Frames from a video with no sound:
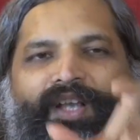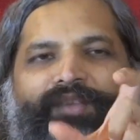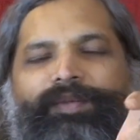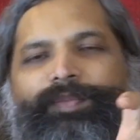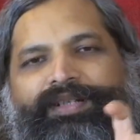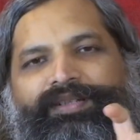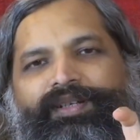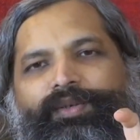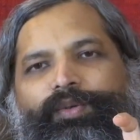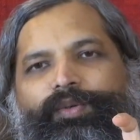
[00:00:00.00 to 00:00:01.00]
Of a
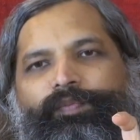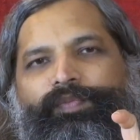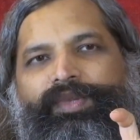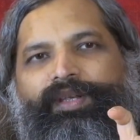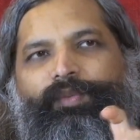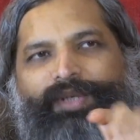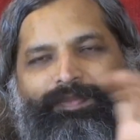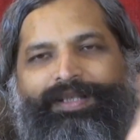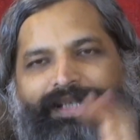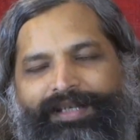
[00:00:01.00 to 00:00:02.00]
person who
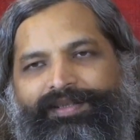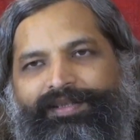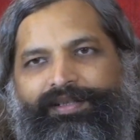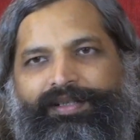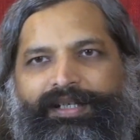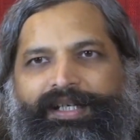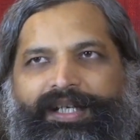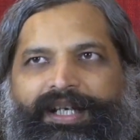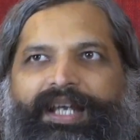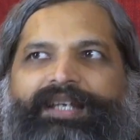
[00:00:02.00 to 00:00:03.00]
was possessed.
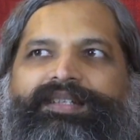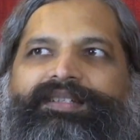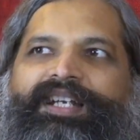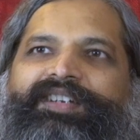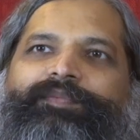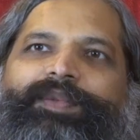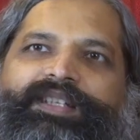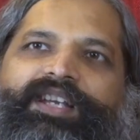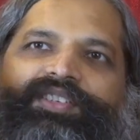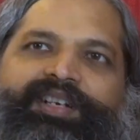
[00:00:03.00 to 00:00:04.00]
In a state of
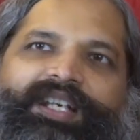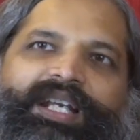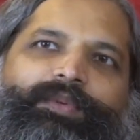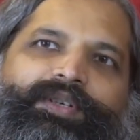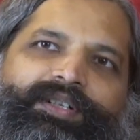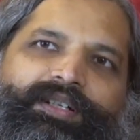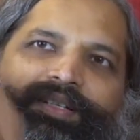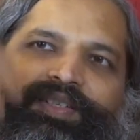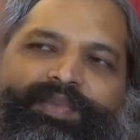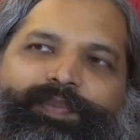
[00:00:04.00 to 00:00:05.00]
possession, he
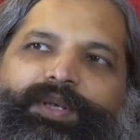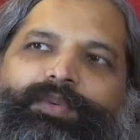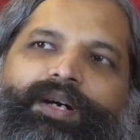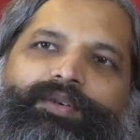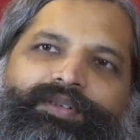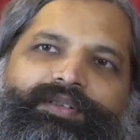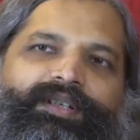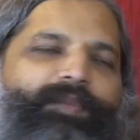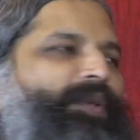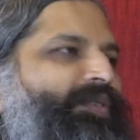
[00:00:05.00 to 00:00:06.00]
would spew out
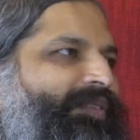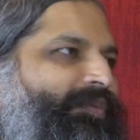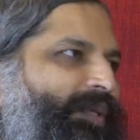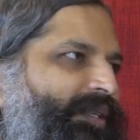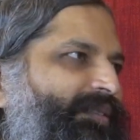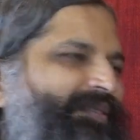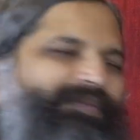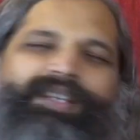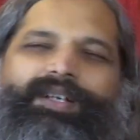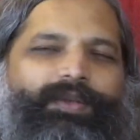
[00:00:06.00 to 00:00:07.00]
abusive words,
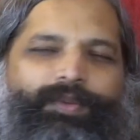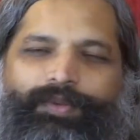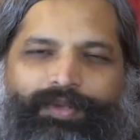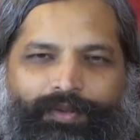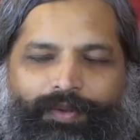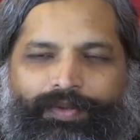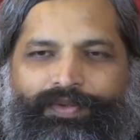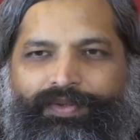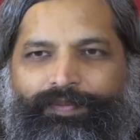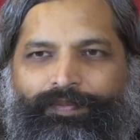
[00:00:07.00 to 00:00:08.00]
very crude,
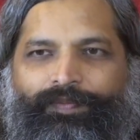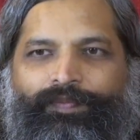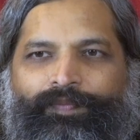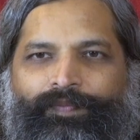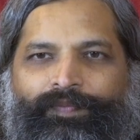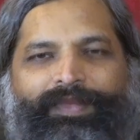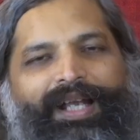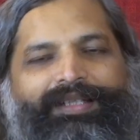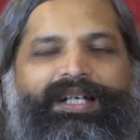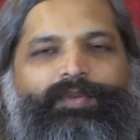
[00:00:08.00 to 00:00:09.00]
coarse,
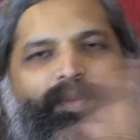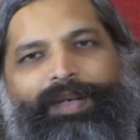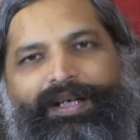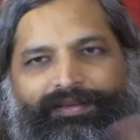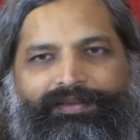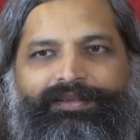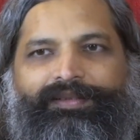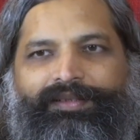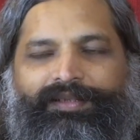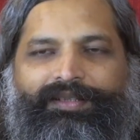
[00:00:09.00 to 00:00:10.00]
and then it would pass.
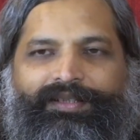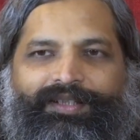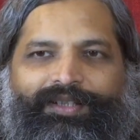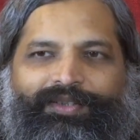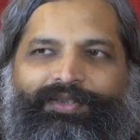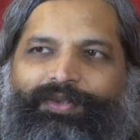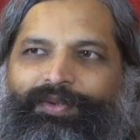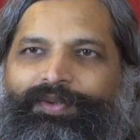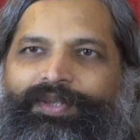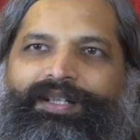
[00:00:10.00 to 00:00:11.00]

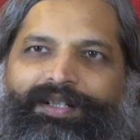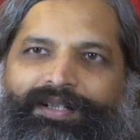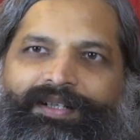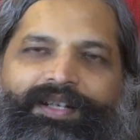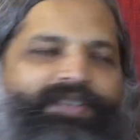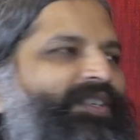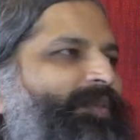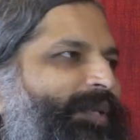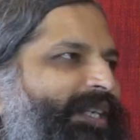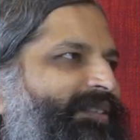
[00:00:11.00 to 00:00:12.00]
So a
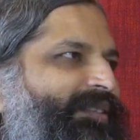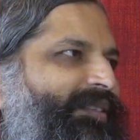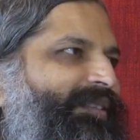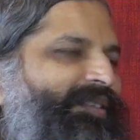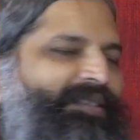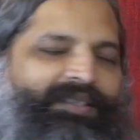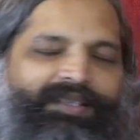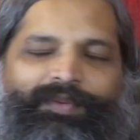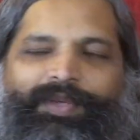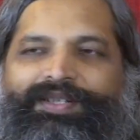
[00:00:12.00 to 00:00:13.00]
Christian priest
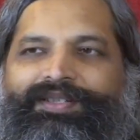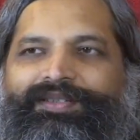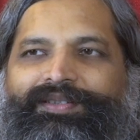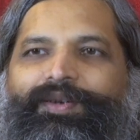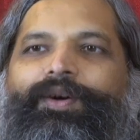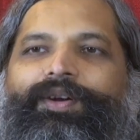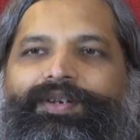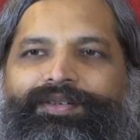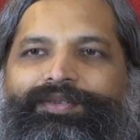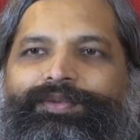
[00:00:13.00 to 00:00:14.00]
was
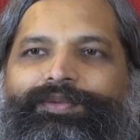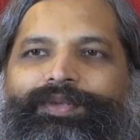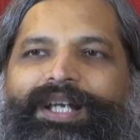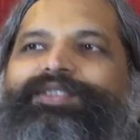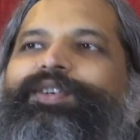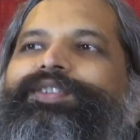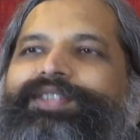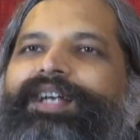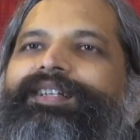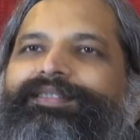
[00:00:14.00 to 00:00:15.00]
called to
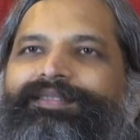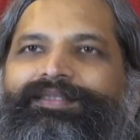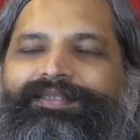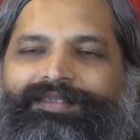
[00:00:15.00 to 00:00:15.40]
exorcise.